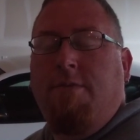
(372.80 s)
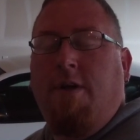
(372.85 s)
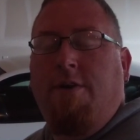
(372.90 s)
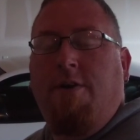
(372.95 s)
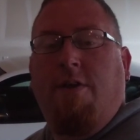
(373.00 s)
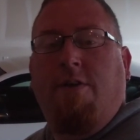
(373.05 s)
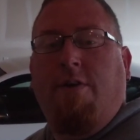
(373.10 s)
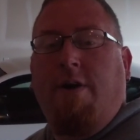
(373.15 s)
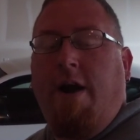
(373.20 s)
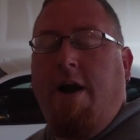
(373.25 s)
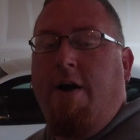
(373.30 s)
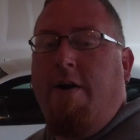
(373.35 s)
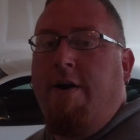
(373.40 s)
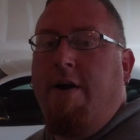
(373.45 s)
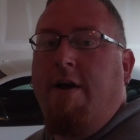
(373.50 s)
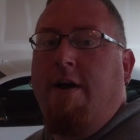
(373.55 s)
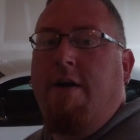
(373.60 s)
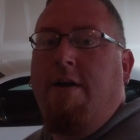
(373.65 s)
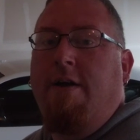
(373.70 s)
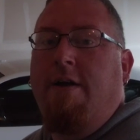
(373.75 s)
another
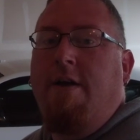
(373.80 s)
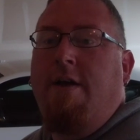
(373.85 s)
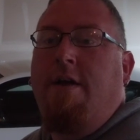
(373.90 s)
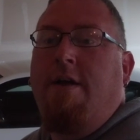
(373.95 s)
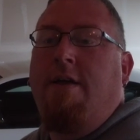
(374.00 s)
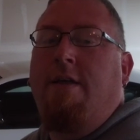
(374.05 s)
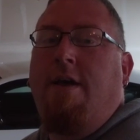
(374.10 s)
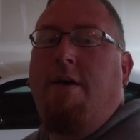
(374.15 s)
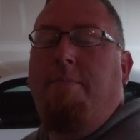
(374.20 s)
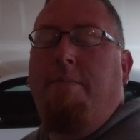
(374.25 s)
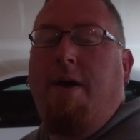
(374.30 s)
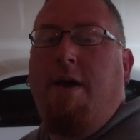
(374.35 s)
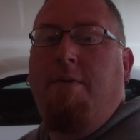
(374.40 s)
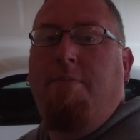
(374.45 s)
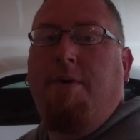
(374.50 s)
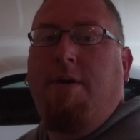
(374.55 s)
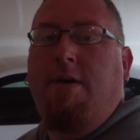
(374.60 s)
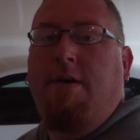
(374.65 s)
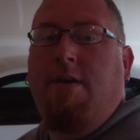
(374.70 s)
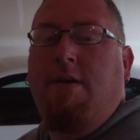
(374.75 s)
area. That may
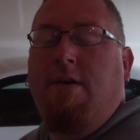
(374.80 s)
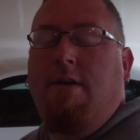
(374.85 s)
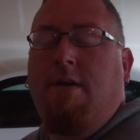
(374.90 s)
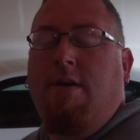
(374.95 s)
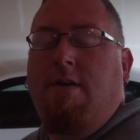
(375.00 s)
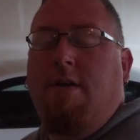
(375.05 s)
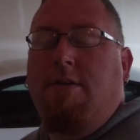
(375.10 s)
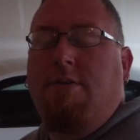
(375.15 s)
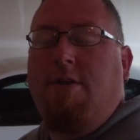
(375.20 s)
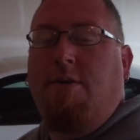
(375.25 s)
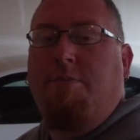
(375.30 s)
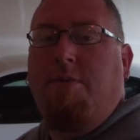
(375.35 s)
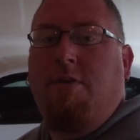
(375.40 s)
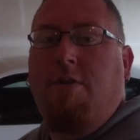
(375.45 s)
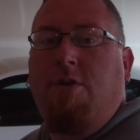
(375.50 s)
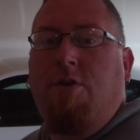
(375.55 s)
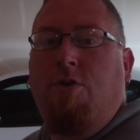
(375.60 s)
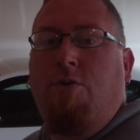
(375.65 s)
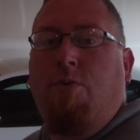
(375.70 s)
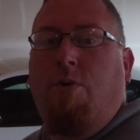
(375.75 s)
be something
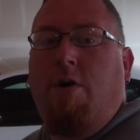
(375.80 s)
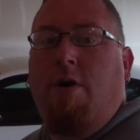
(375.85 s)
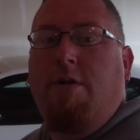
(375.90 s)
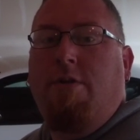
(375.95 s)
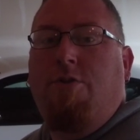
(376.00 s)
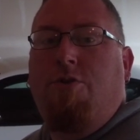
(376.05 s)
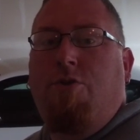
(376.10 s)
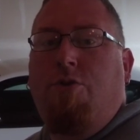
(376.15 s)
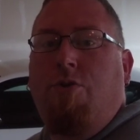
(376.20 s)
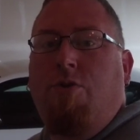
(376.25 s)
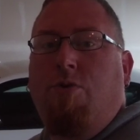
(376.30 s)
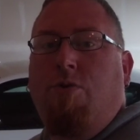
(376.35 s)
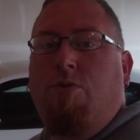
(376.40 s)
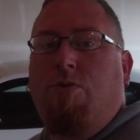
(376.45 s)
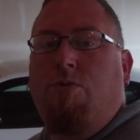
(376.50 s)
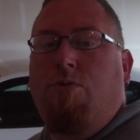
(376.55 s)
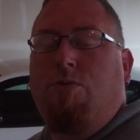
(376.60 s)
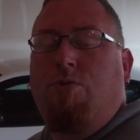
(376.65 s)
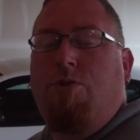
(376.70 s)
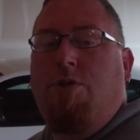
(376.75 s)
that you want
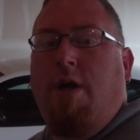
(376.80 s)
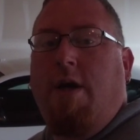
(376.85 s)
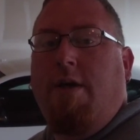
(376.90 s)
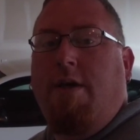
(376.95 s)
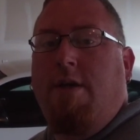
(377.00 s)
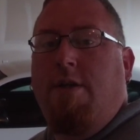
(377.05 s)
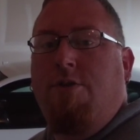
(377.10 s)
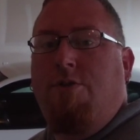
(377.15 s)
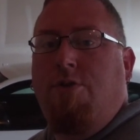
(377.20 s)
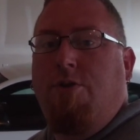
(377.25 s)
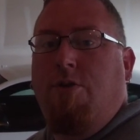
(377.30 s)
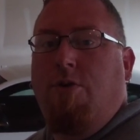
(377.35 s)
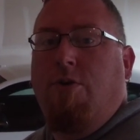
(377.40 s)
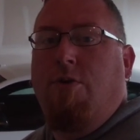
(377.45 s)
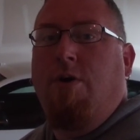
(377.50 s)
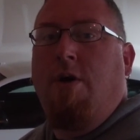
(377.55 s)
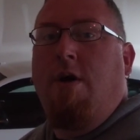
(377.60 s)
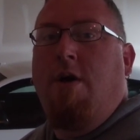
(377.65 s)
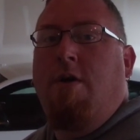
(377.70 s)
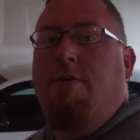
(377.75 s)
to check
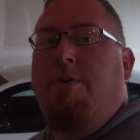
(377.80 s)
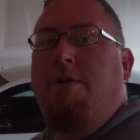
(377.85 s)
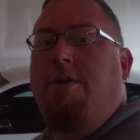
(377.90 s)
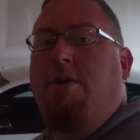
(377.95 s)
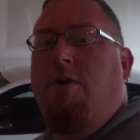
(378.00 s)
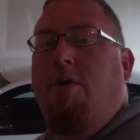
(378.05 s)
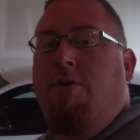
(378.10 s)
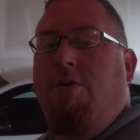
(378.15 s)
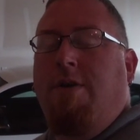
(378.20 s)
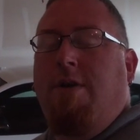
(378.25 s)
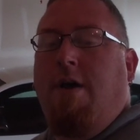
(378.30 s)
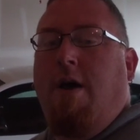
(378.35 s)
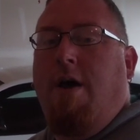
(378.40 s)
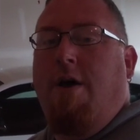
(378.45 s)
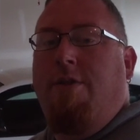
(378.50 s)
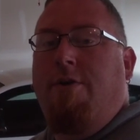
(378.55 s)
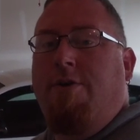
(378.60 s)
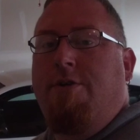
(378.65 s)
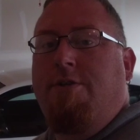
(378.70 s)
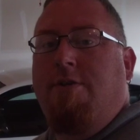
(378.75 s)
into, but the only
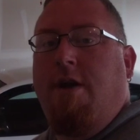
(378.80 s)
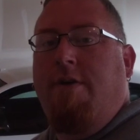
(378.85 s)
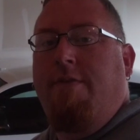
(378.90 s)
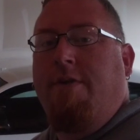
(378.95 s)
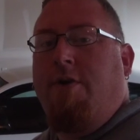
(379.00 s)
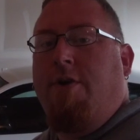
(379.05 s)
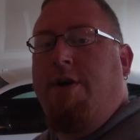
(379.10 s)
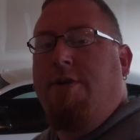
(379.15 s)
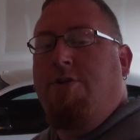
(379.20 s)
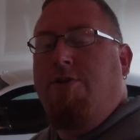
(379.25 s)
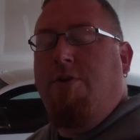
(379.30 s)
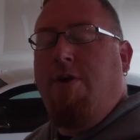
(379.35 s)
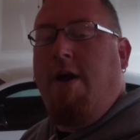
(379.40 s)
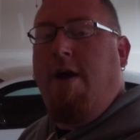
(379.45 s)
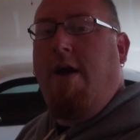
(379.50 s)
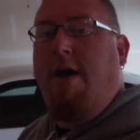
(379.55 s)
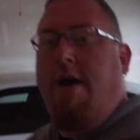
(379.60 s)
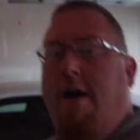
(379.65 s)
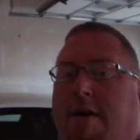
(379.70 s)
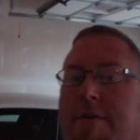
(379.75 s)
other saving grace you
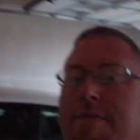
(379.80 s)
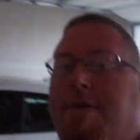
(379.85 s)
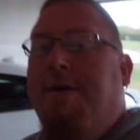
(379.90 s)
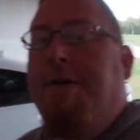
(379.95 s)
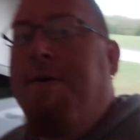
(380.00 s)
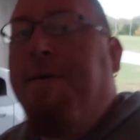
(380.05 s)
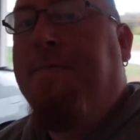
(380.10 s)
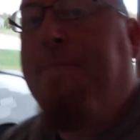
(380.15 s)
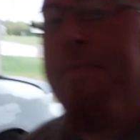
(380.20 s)
have